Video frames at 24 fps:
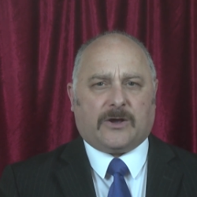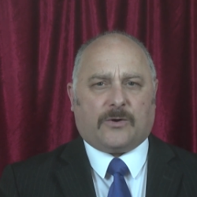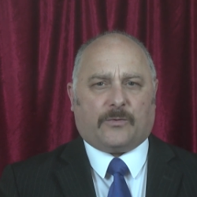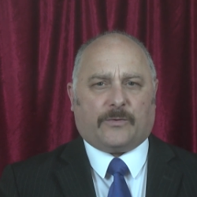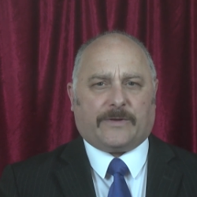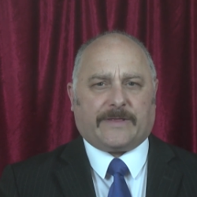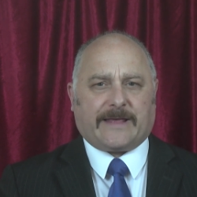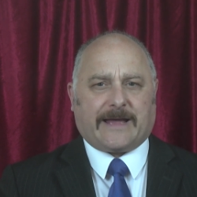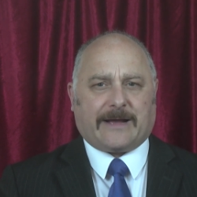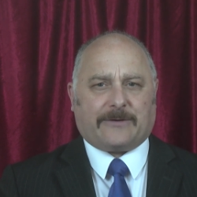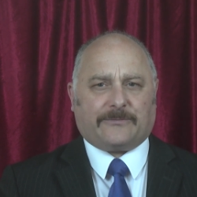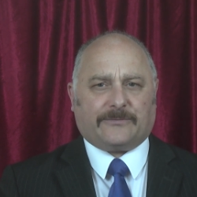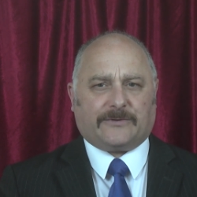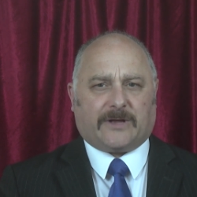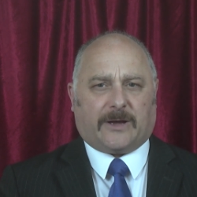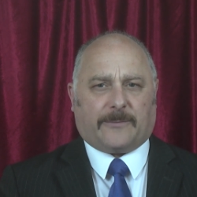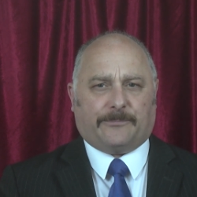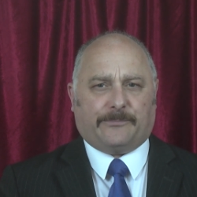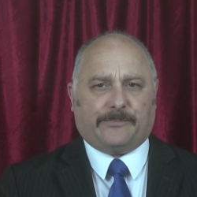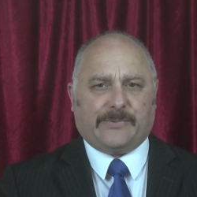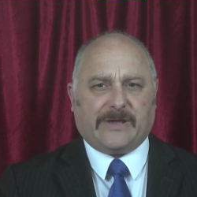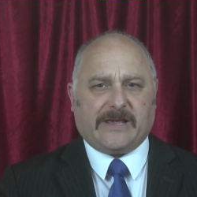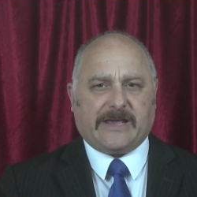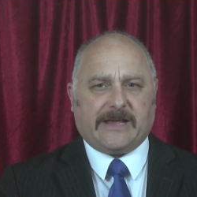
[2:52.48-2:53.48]
Without
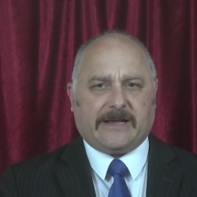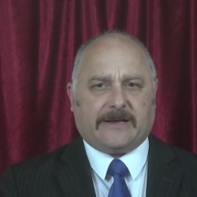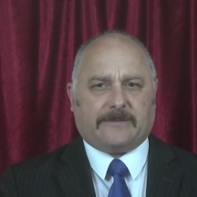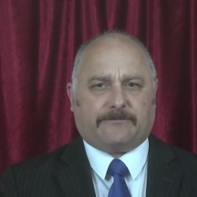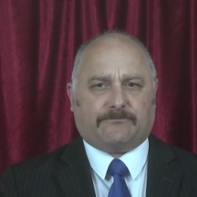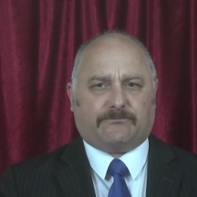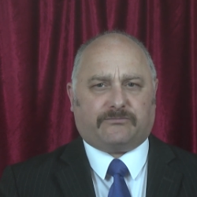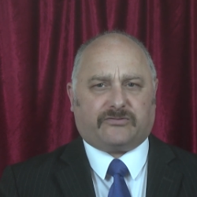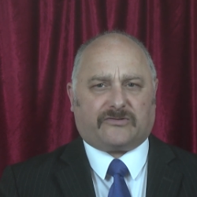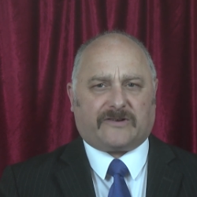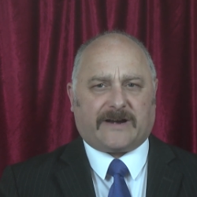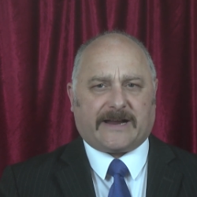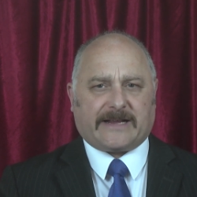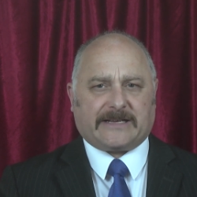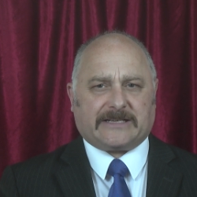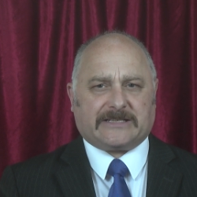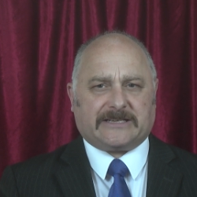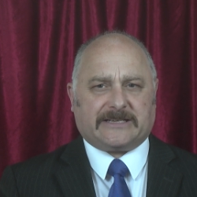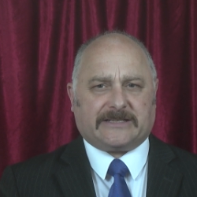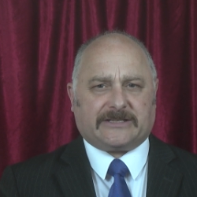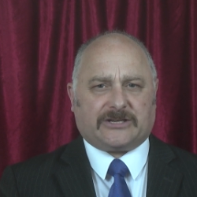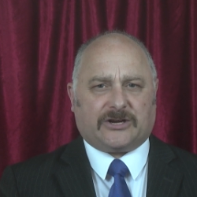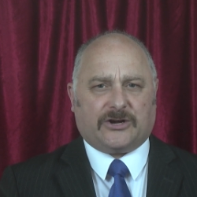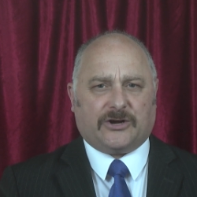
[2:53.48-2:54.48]
the big
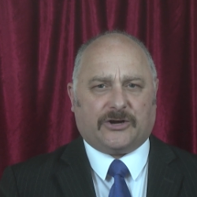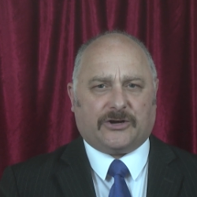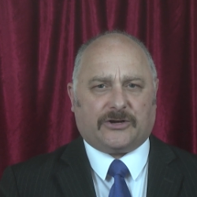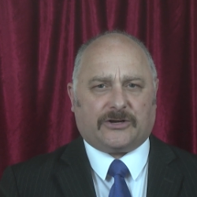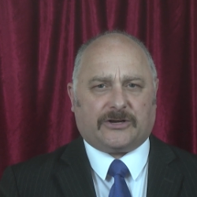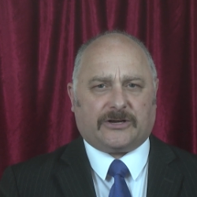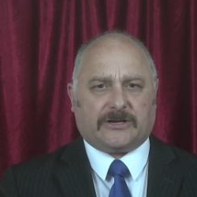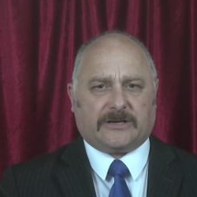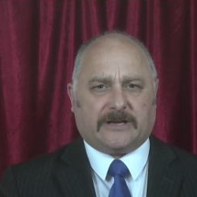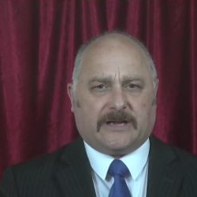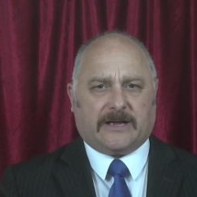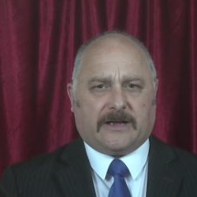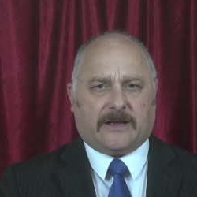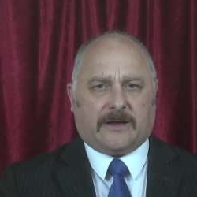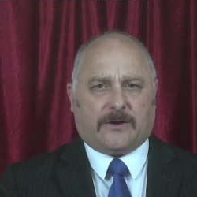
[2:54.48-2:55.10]
Brexit hook,